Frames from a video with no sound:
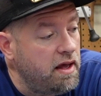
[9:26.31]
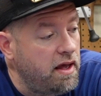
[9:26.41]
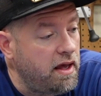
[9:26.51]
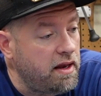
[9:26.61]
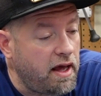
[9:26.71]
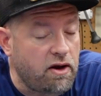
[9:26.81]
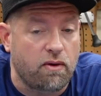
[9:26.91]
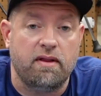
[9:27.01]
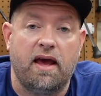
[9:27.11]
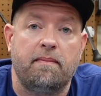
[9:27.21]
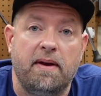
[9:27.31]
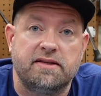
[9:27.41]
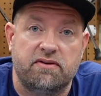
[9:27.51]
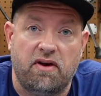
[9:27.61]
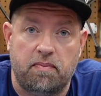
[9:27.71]
And I don't like
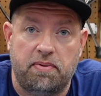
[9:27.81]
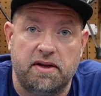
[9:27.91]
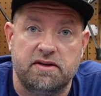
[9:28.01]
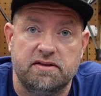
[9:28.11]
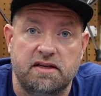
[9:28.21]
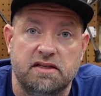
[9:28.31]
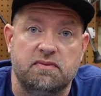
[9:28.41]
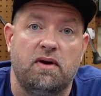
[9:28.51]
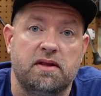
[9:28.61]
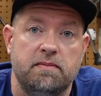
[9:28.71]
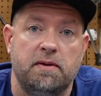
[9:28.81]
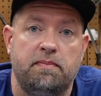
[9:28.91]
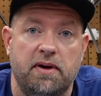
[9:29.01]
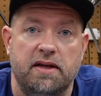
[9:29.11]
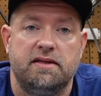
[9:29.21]
messing around with printers. I just want them to
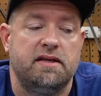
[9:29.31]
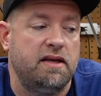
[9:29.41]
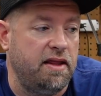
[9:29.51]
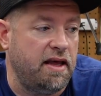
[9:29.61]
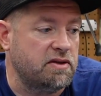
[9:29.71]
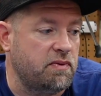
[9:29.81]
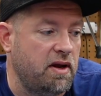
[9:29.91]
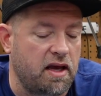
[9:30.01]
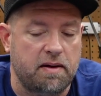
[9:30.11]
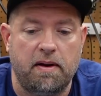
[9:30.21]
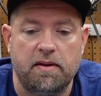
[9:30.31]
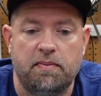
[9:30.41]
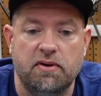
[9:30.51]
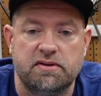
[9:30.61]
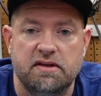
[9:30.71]
print, and that's what I like about the
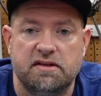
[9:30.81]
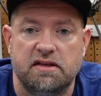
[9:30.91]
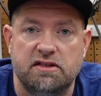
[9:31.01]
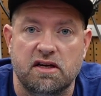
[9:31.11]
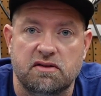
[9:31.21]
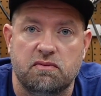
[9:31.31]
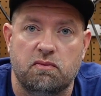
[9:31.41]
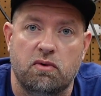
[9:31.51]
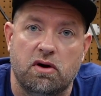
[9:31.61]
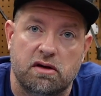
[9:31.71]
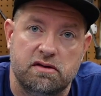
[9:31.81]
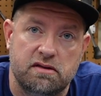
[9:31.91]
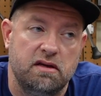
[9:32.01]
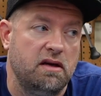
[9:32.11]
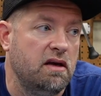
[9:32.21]
Prusa, is it just works.